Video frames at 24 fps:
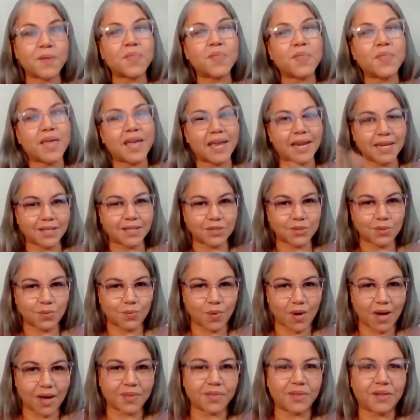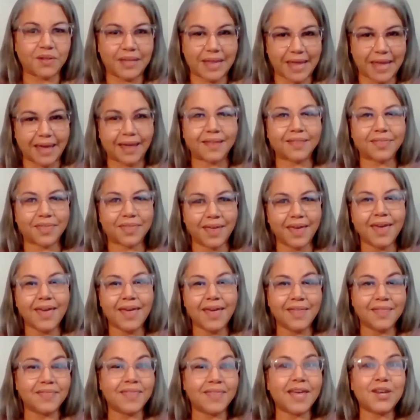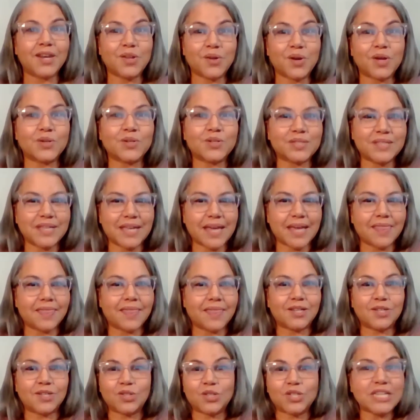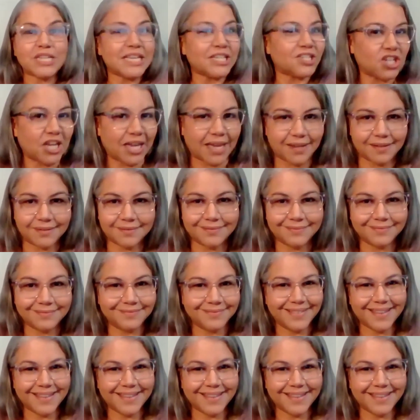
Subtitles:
but they need to walk the length. Then you understand that you're teaching.